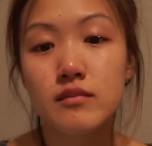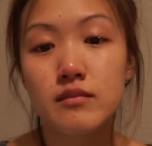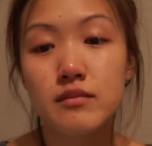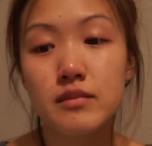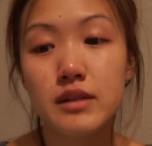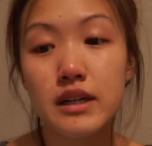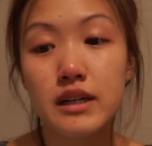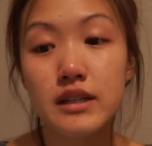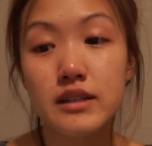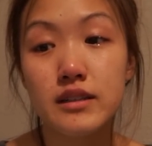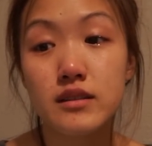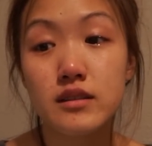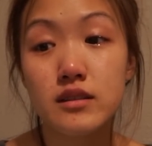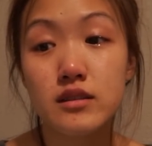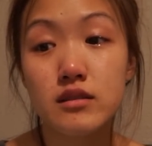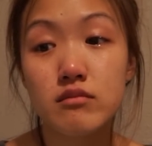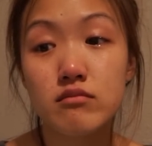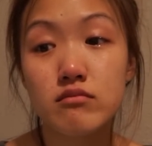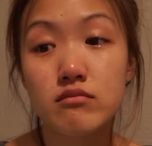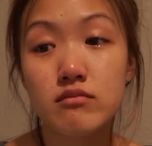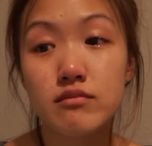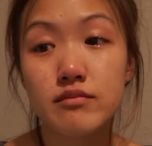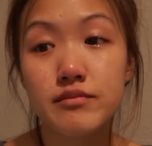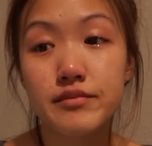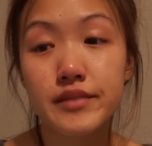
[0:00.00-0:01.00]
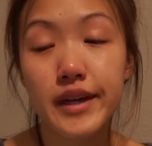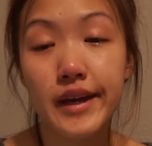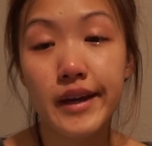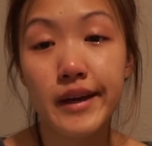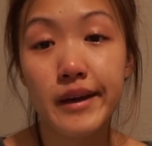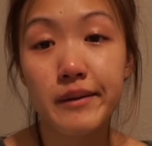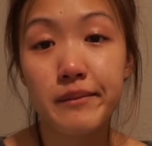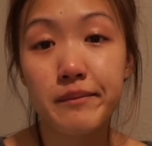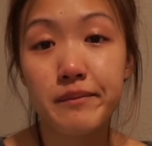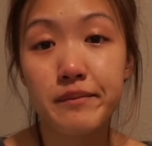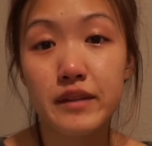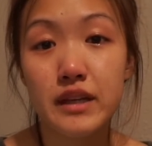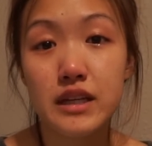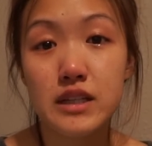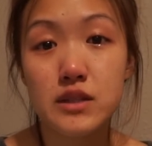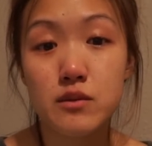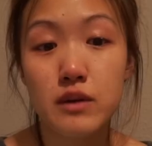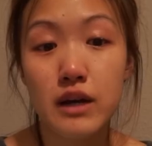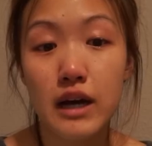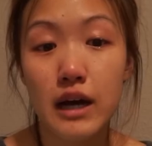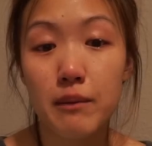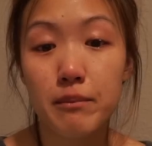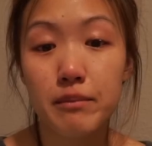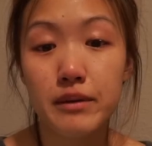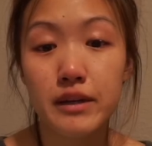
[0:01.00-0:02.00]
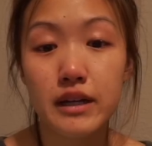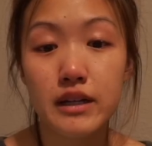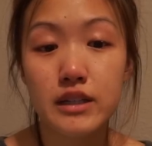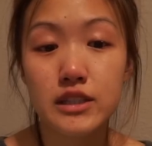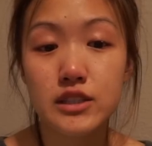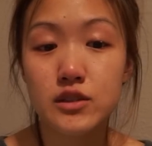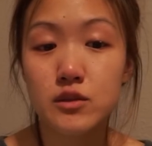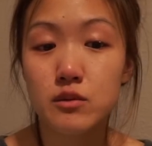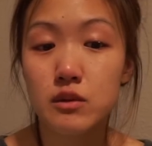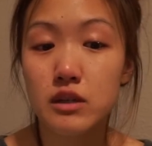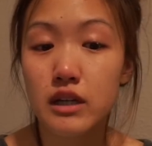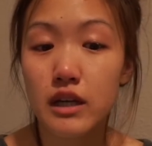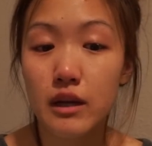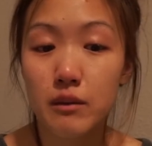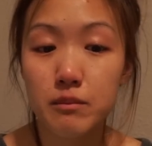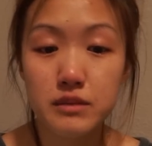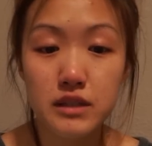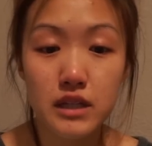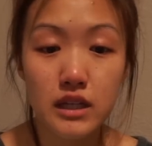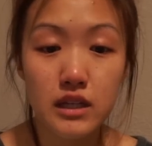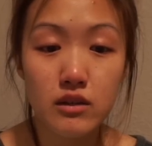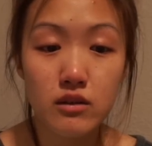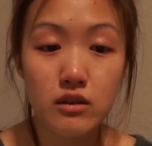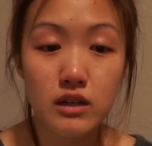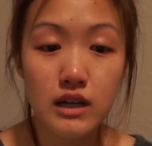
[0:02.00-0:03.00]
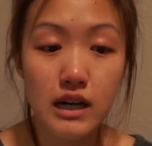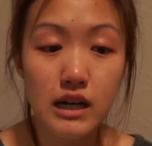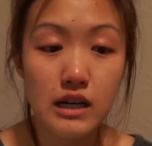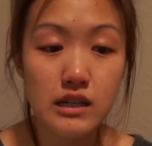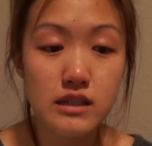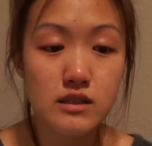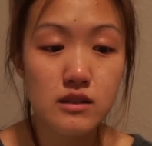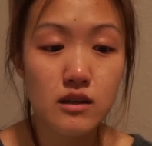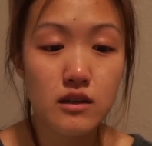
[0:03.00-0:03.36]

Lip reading: but yeah, that's what happened. I just want to update you guys.